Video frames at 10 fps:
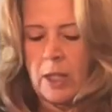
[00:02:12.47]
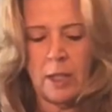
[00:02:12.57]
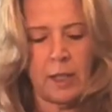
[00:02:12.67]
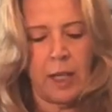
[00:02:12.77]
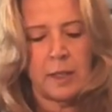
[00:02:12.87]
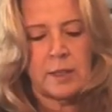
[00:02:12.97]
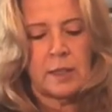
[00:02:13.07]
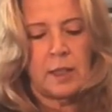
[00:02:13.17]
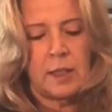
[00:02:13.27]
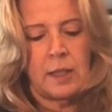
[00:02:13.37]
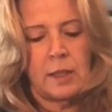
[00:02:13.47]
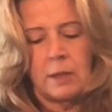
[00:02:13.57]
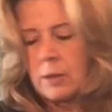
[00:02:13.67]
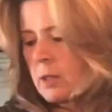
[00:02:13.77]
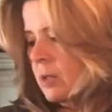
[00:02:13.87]
honestly,
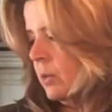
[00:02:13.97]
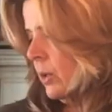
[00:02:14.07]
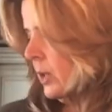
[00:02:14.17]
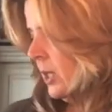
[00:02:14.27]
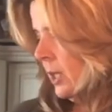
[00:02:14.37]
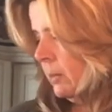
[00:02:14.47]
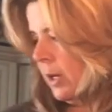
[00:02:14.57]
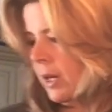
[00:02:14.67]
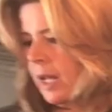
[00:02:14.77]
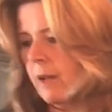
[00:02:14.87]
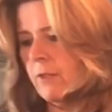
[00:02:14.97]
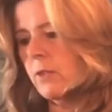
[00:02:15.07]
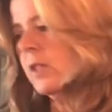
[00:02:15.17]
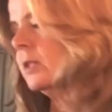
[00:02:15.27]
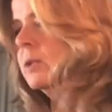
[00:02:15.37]
we only need about half of
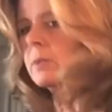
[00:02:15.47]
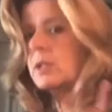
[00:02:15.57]
it. So I'm going to